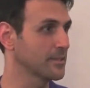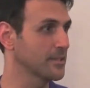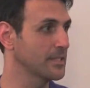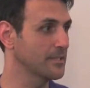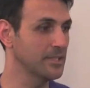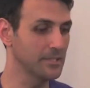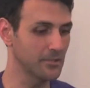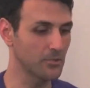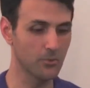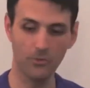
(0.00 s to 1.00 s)
it
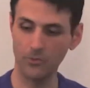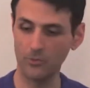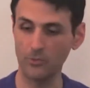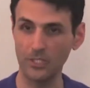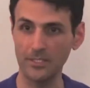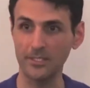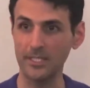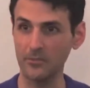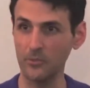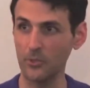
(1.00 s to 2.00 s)
is to just
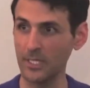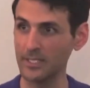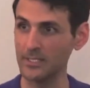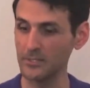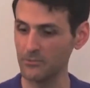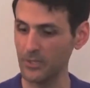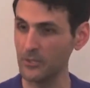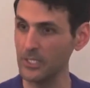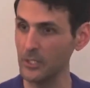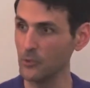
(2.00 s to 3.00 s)
leave your hands
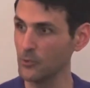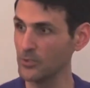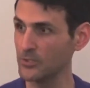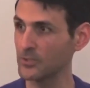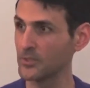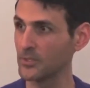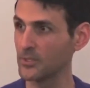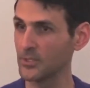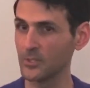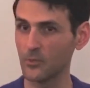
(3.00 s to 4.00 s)
very loose
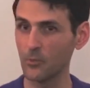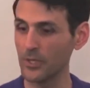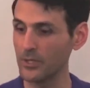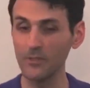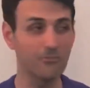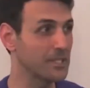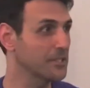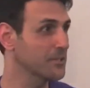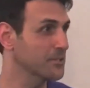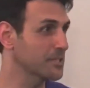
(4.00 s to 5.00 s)
with the
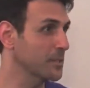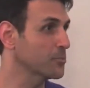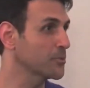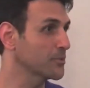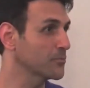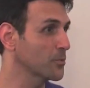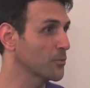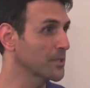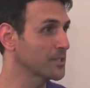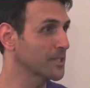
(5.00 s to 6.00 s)
fingers separate from
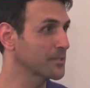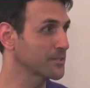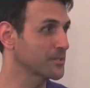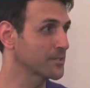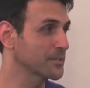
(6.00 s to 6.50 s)
one another.